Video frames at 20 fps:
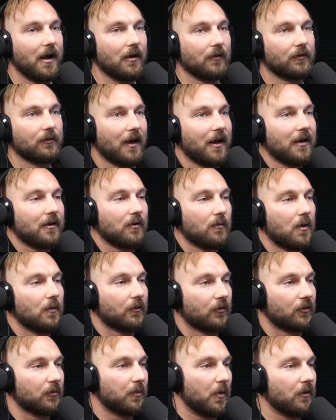outside of what we're
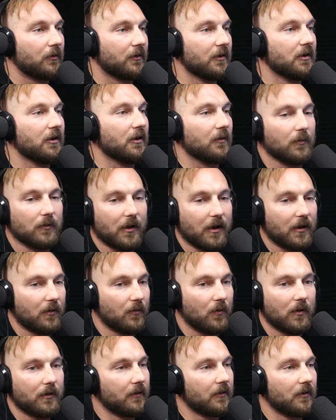supposed to eat. We're like
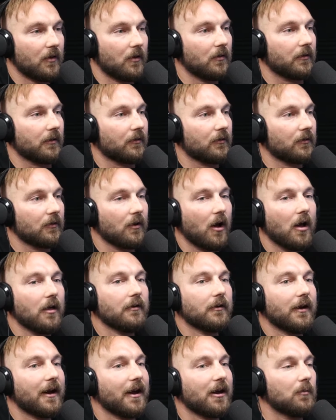one of the only.
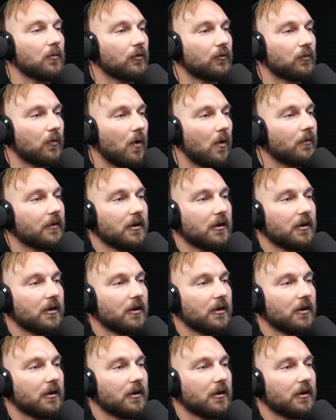Other animals won't eat